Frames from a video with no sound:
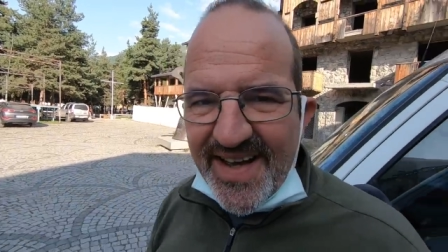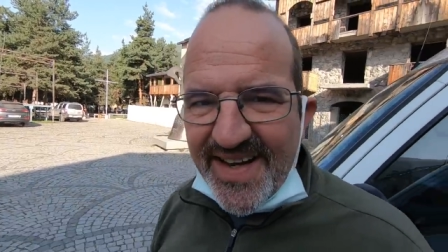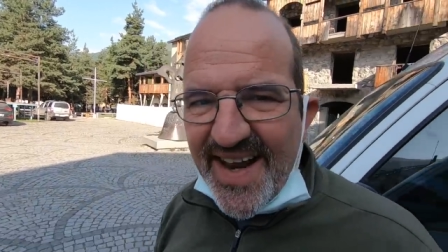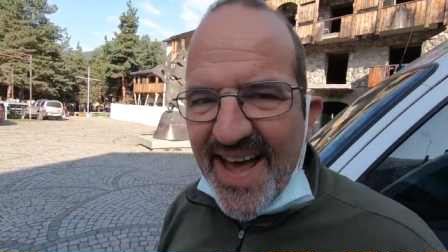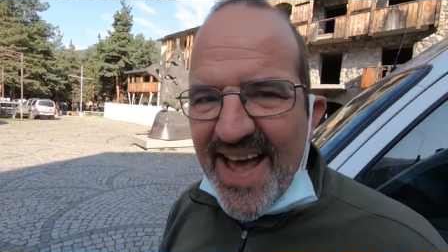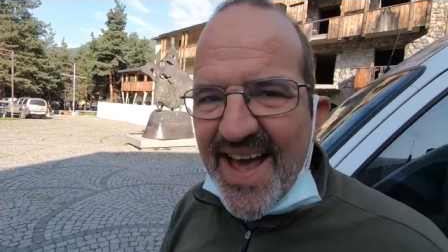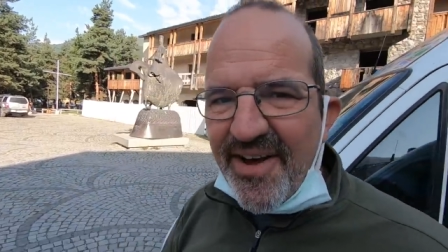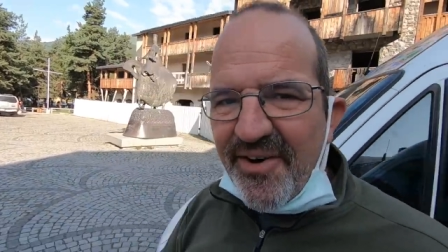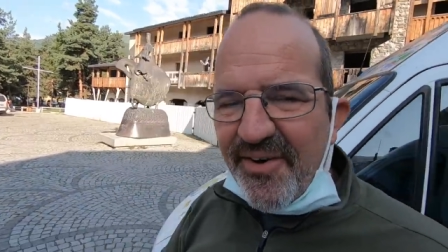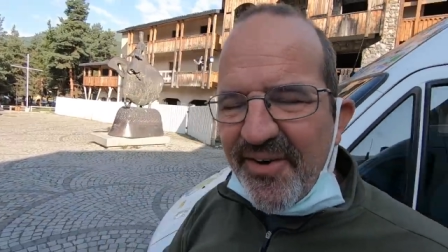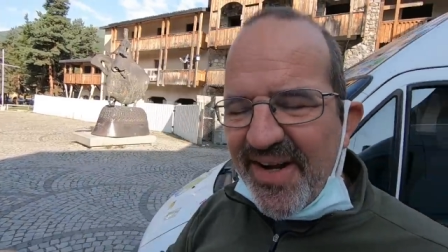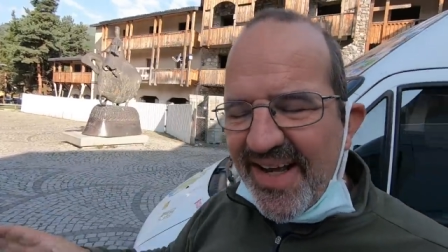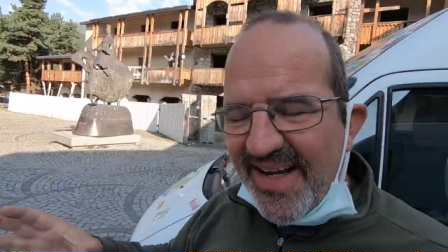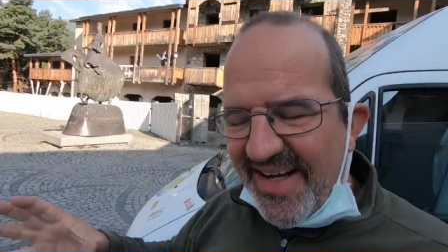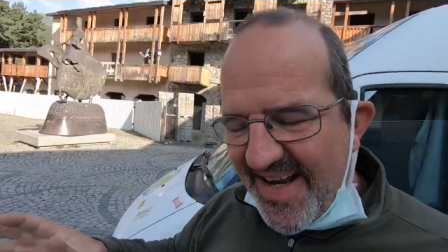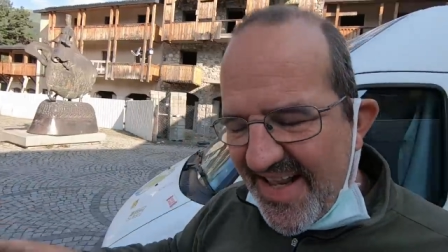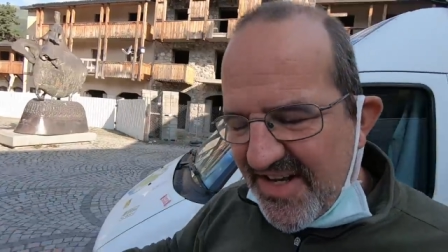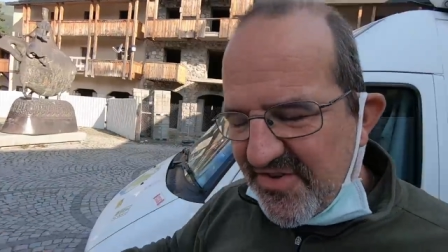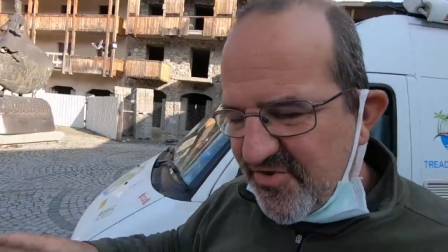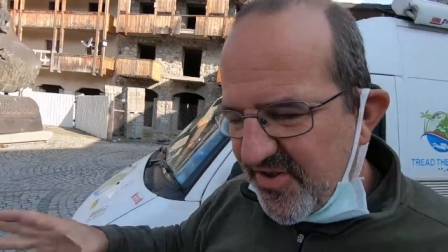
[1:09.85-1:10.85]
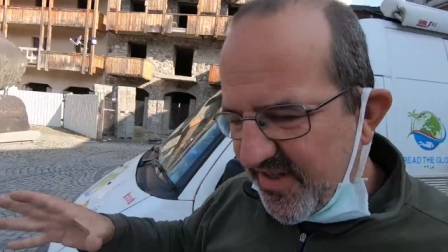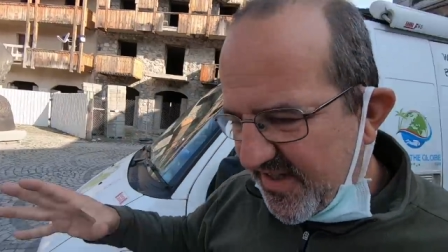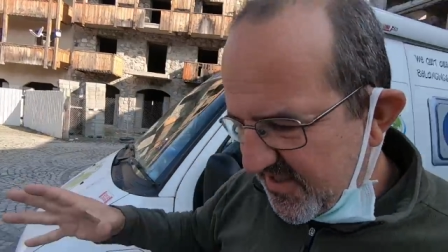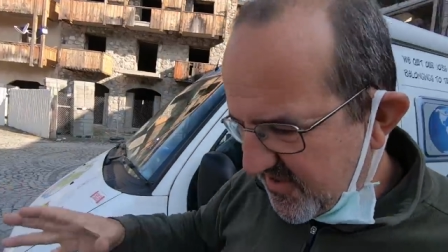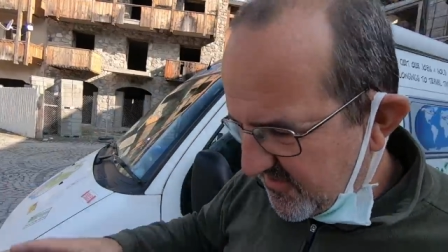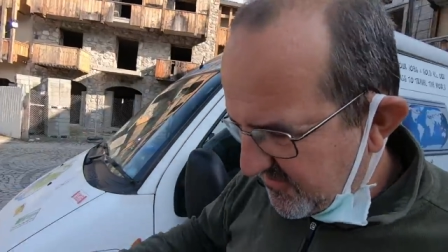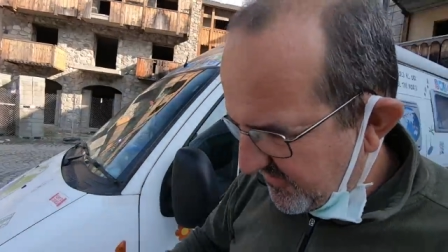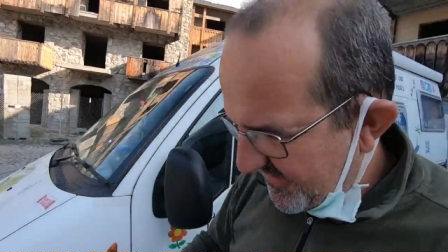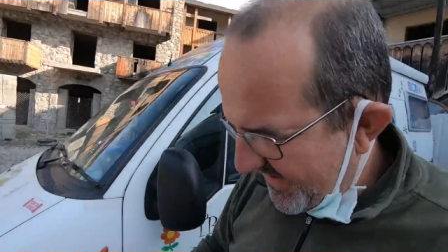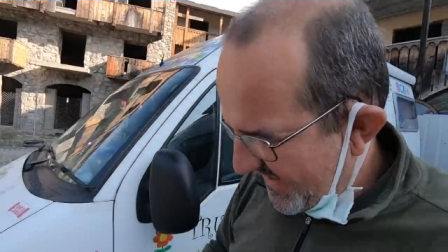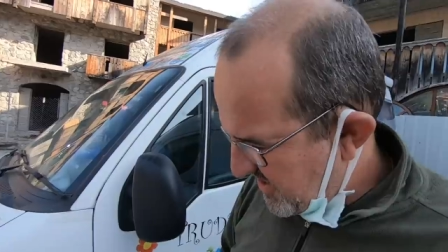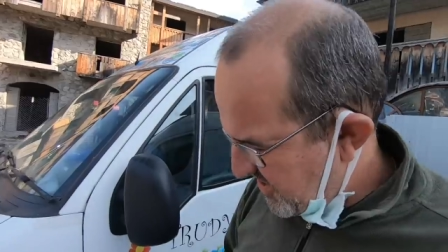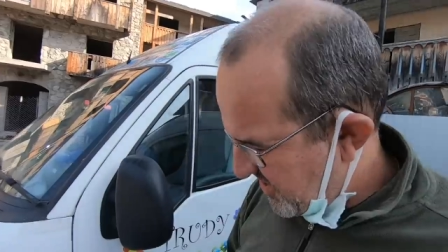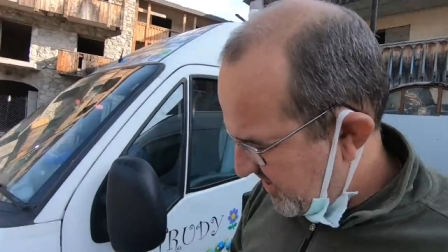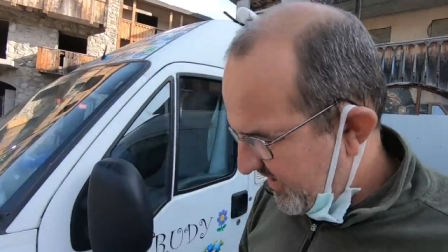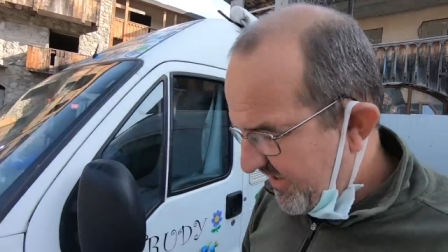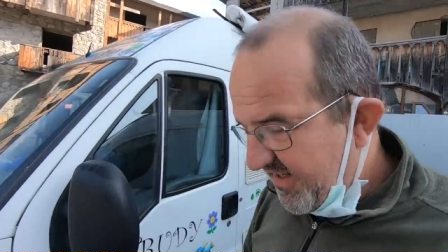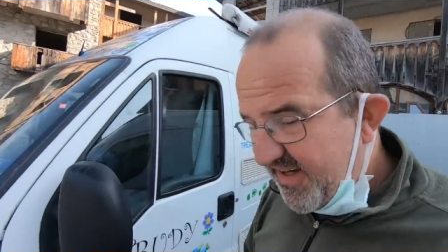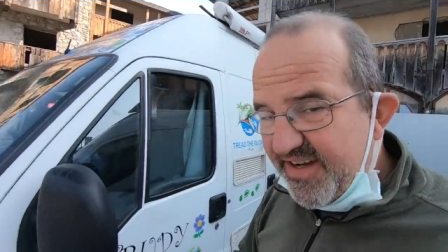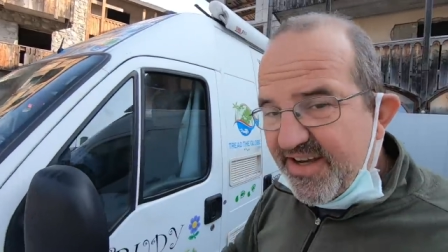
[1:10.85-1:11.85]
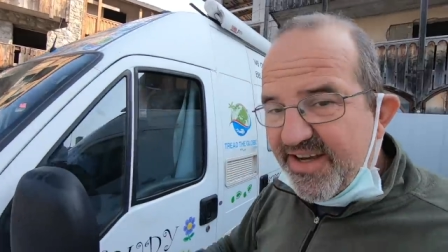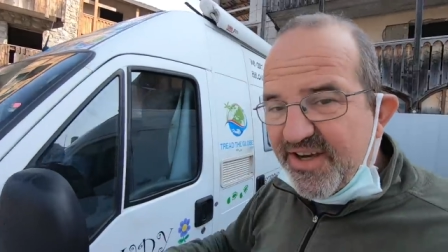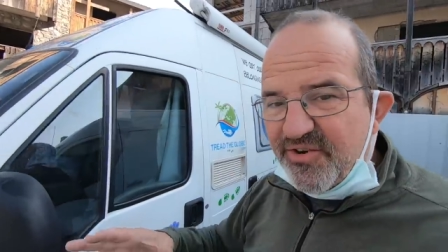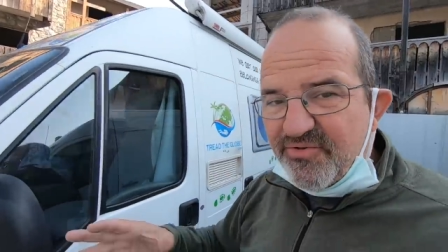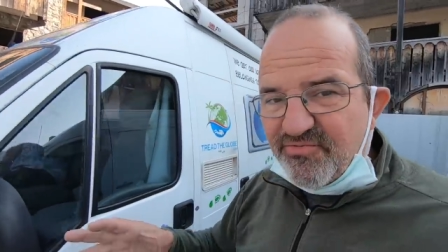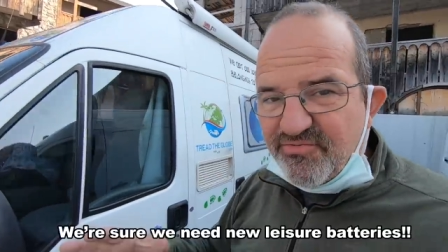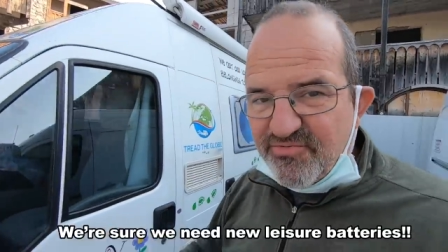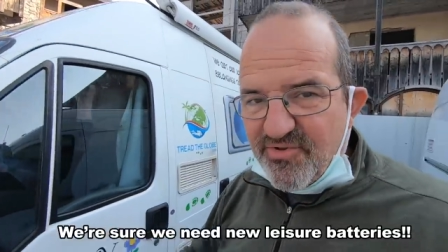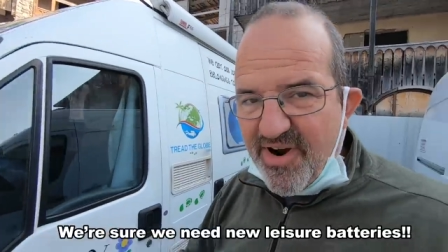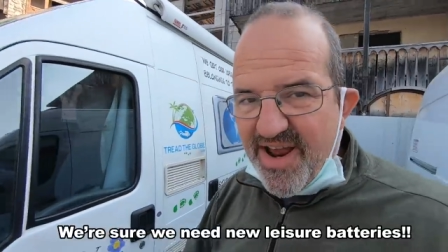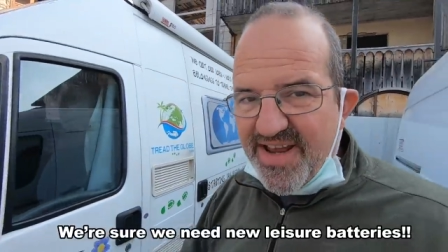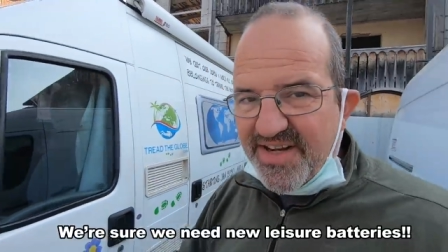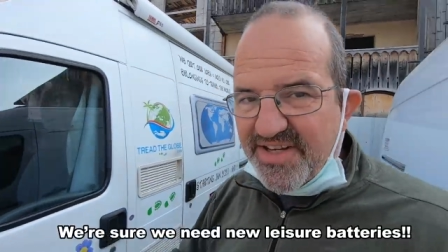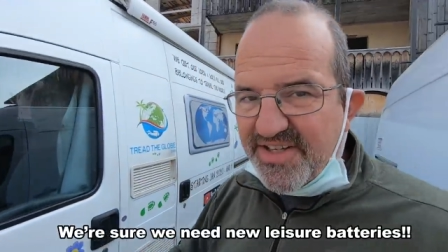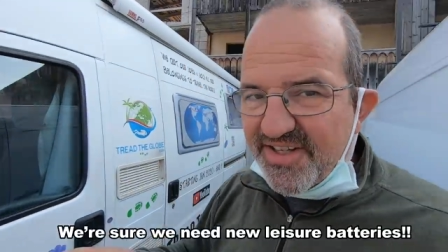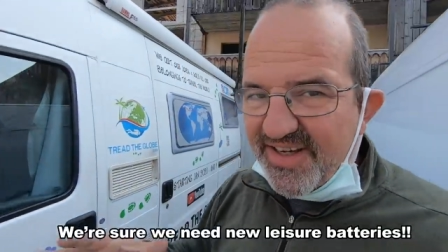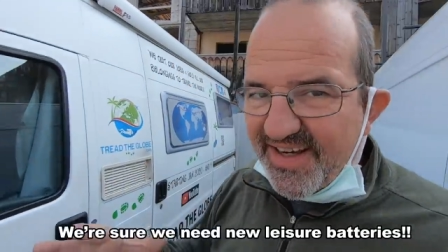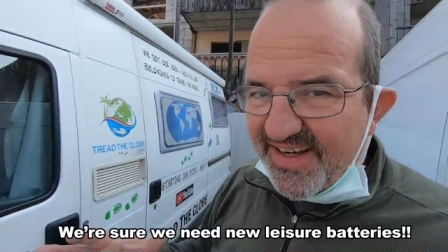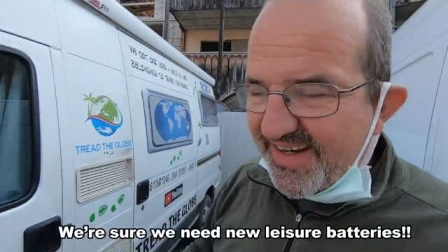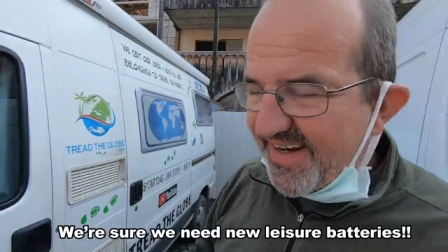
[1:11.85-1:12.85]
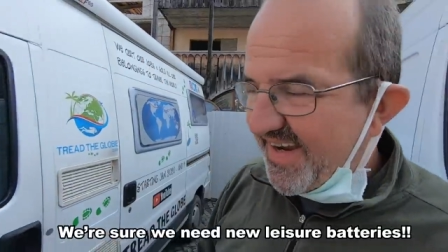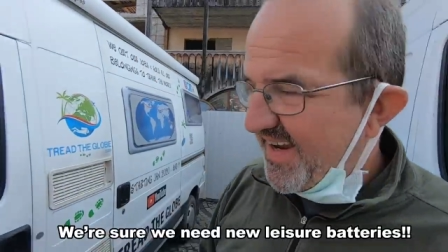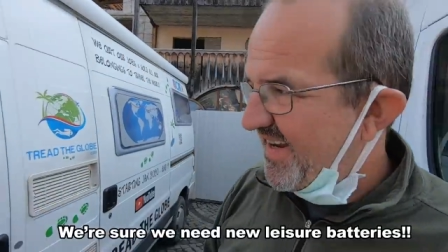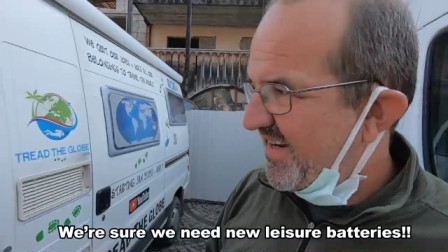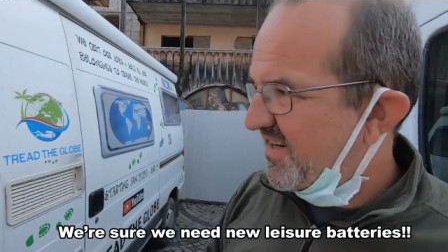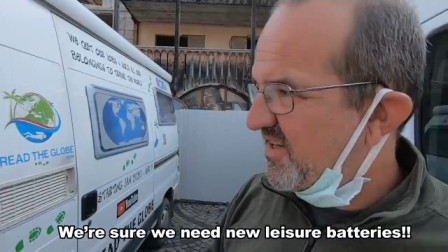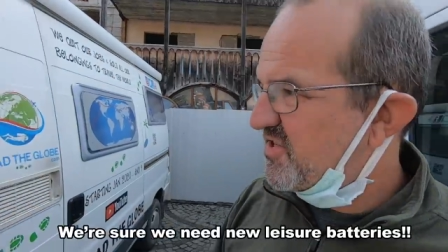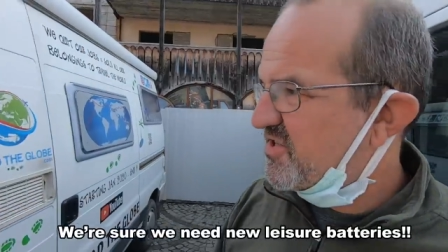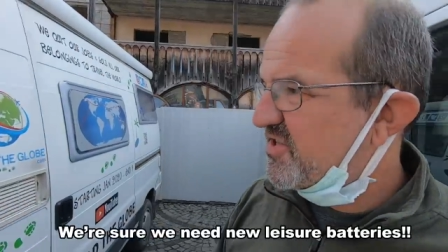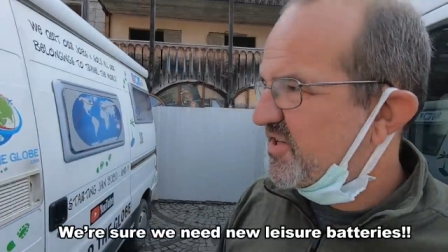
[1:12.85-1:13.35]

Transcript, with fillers: and our electric is flashing red again.